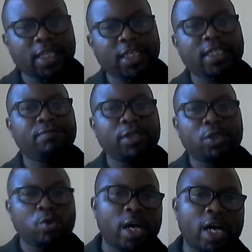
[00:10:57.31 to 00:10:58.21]

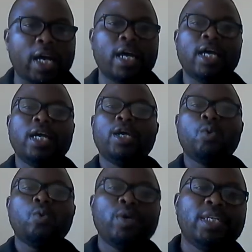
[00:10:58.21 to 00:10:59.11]
individual
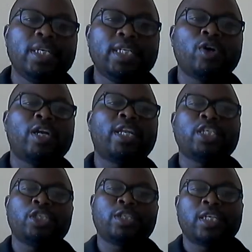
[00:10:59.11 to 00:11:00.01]
within the
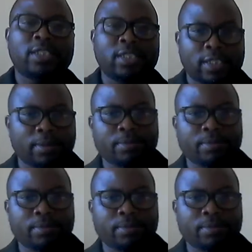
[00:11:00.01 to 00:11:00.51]
organizational system.